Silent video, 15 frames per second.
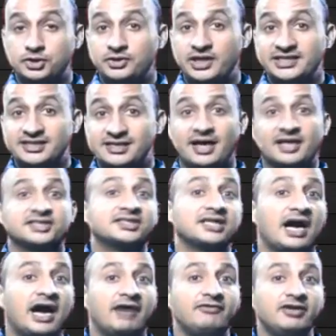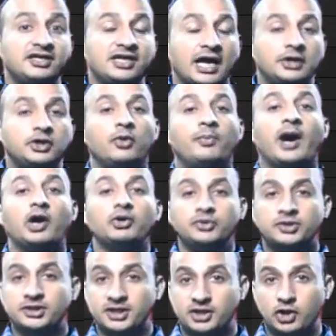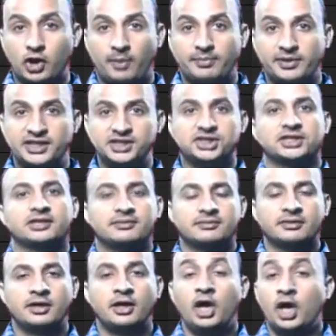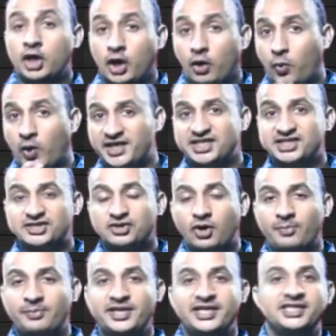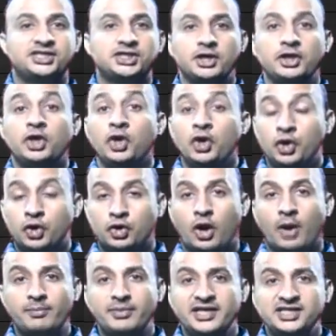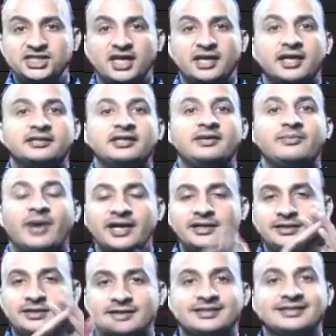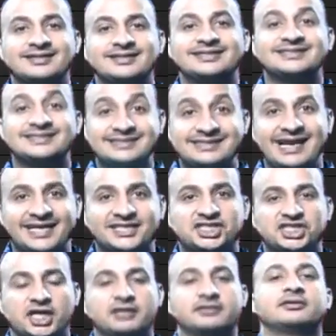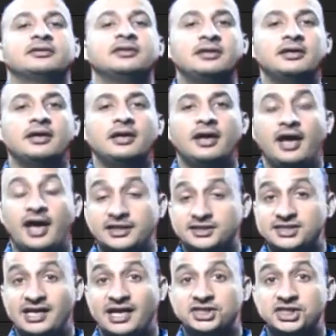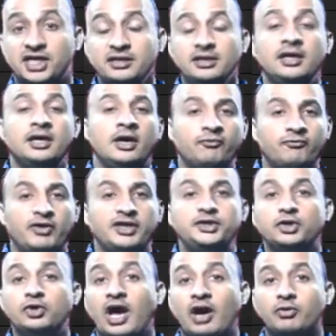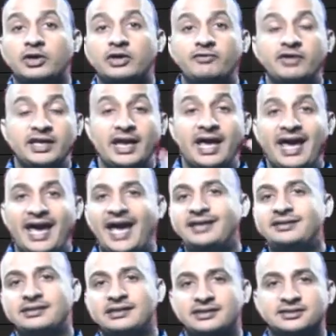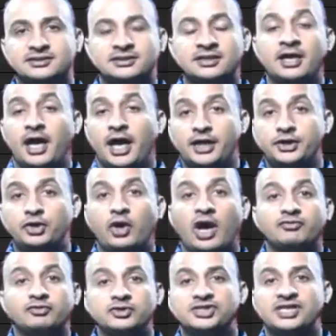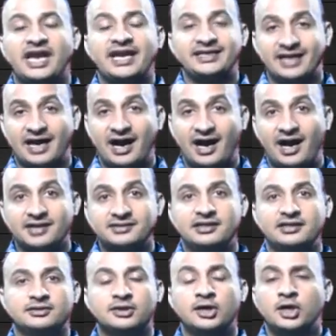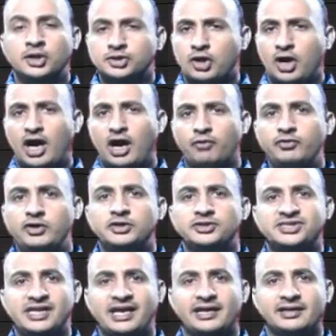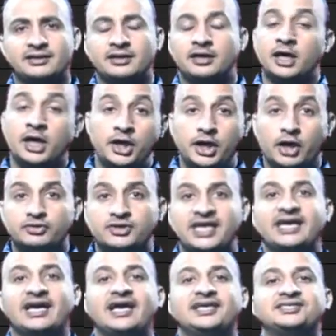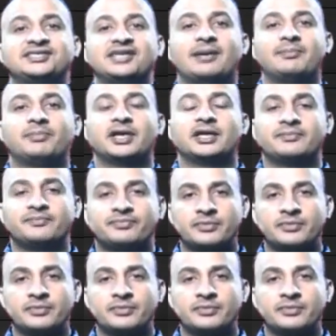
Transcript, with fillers: today's class, I will tell you about combination. Now, what is combination? Combination nothing but selection. And selection, when you have given n things and you have to select r thing. So, how will you select? Now, take an example.